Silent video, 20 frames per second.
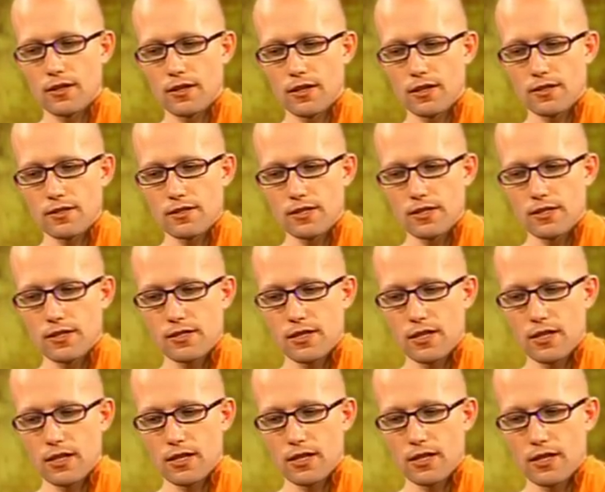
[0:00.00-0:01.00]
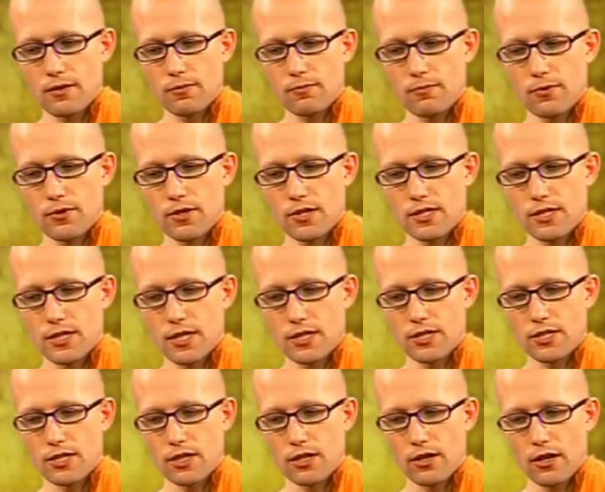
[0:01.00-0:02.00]
This is the Buddha's
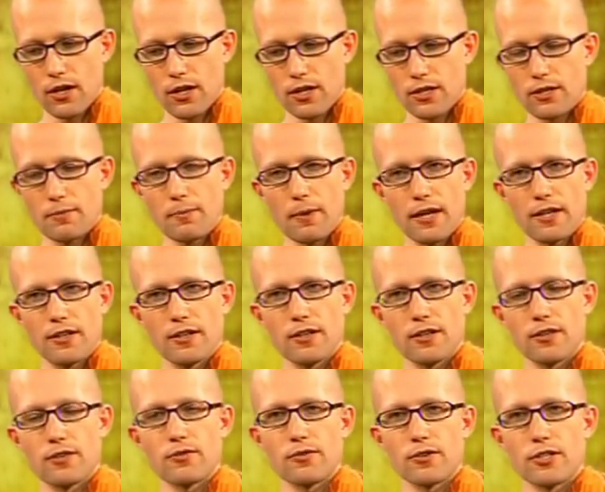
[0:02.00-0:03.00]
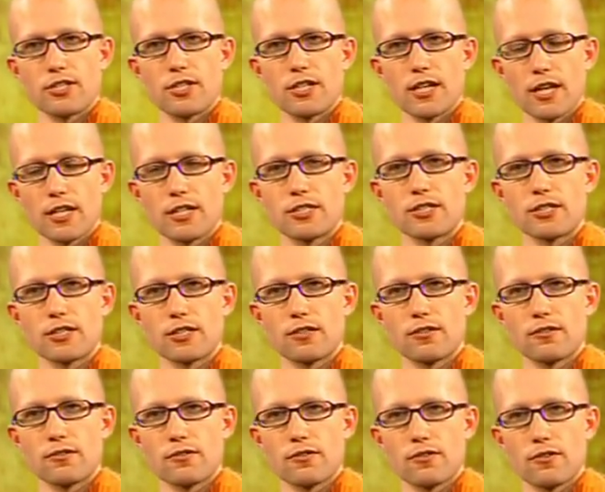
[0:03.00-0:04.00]
teaching on dependent
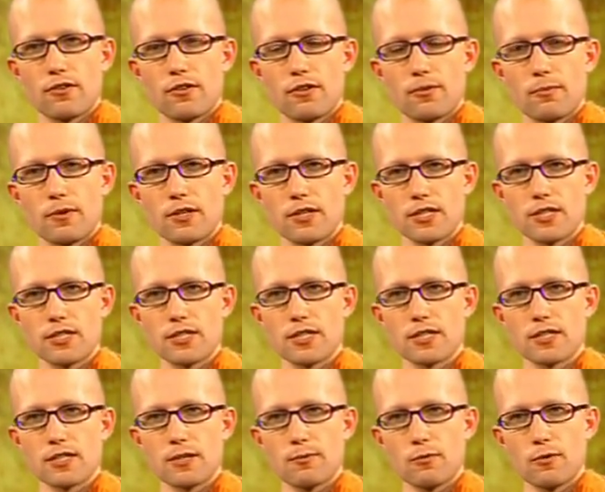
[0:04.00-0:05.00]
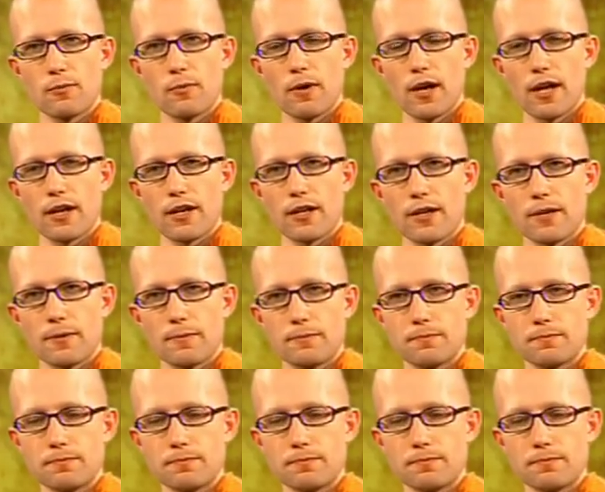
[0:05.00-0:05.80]
origination, or Paticca Samuppada,